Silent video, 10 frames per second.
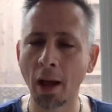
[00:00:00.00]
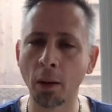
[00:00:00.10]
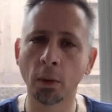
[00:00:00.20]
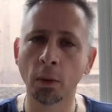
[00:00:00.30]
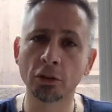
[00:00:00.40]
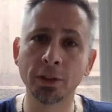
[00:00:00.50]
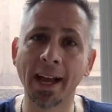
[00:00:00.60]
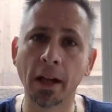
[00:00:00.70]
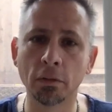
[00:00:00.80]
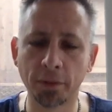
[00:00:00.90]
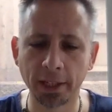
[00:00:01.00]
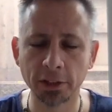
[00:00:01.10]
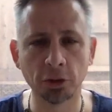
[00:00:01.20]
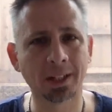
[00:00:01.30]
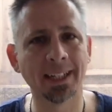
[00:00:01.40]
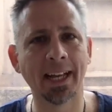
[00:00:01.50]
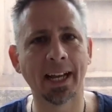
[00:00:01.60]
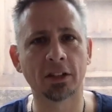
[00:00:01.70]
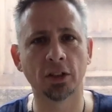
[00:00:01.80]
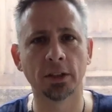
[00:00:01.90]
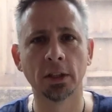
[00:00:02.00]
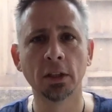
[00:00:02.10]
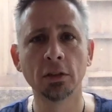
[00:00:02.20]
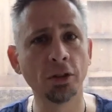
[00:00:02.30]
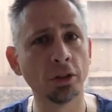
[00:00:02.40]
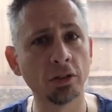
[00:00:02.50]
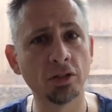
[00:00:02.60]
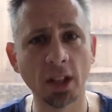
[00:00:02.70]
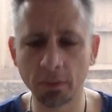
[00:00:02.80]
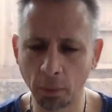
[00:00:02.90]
I want you to elevate your connection to yourself.